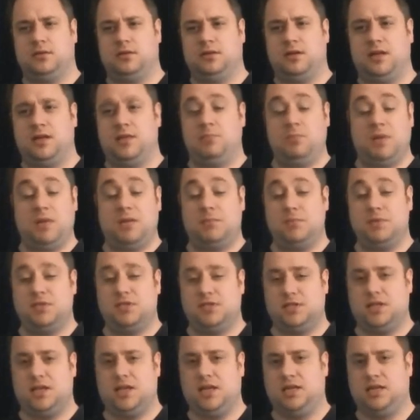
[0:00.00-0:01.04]
they make
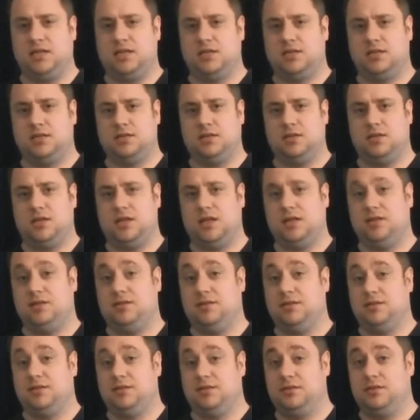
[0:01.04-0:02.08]
mistakes, that
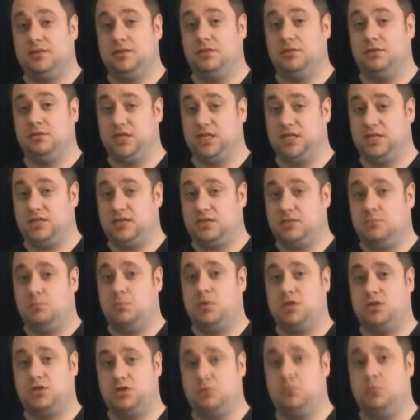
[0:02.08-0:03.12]
there is
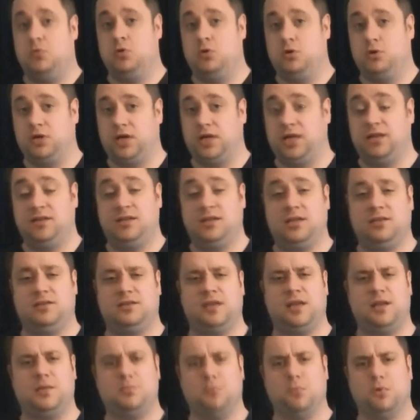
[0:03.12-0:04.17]
much more and that
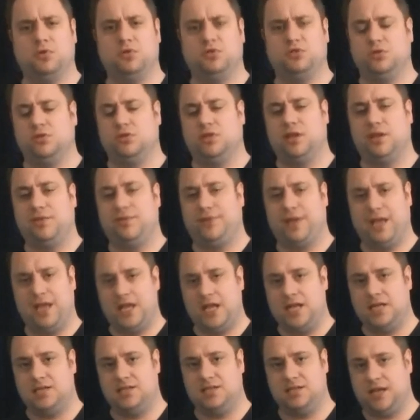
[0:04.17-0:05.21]
they must not have
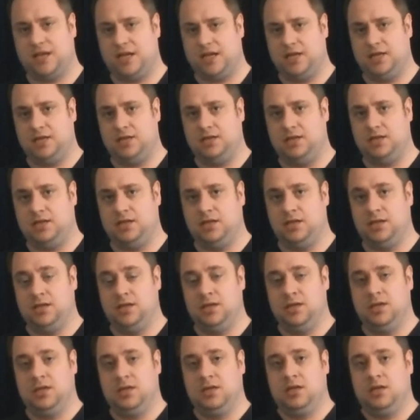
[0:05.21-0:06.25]
anxiety.
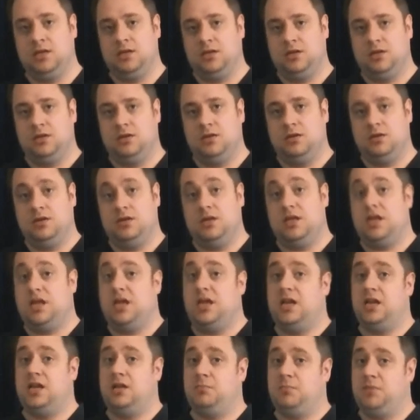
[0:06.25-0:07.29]

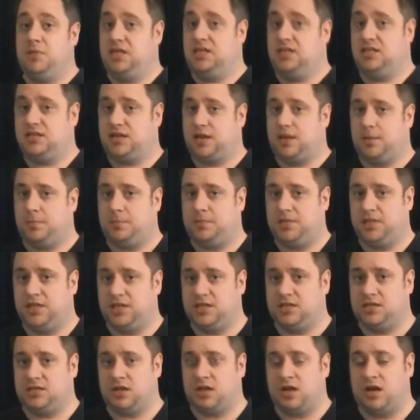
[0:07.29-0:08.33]
They, many
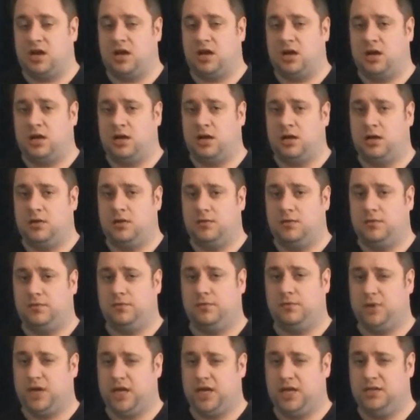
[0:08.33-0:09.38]
skeptics are
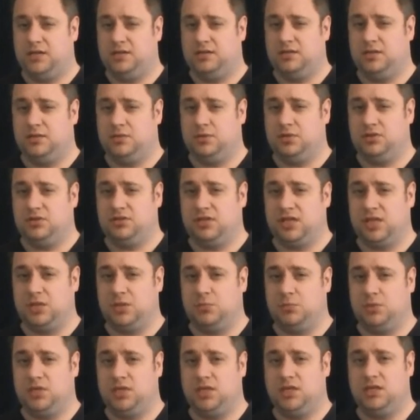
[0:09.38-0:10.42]
afraid, he was
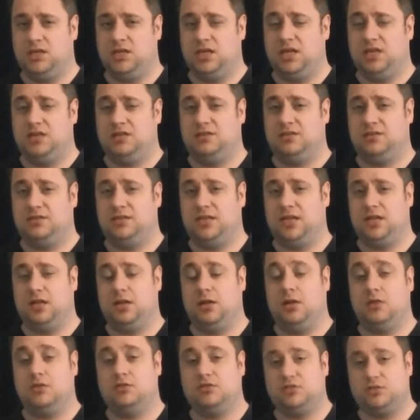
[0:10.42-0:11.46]
telling me, that they
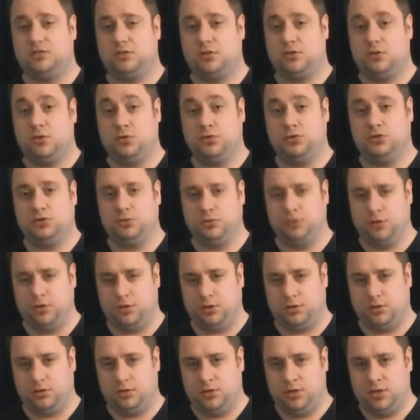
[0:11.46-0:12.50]
lost
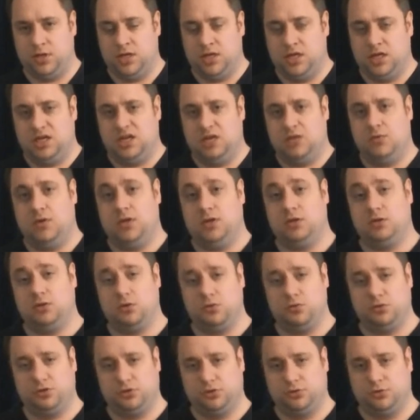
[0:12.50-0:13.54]
control. They will
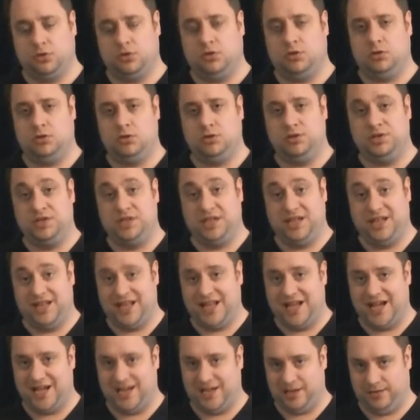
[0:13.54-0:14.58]
control the
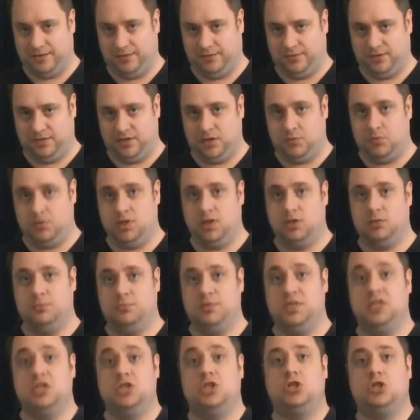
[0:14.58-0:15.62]
life. They will
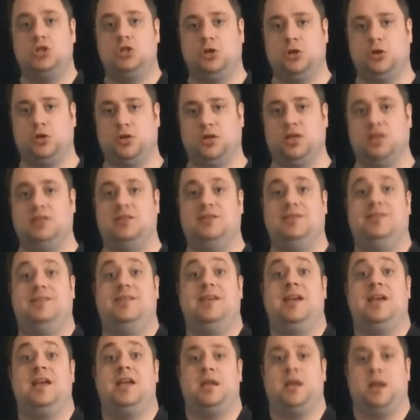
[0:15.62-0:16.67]
be sure that
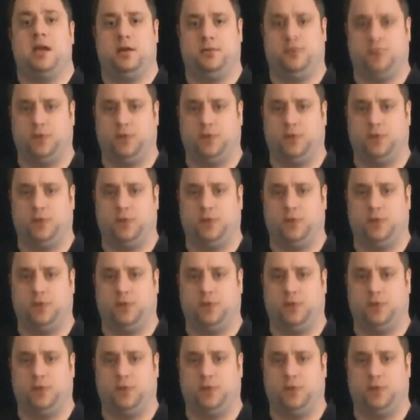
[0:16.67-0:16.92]
they have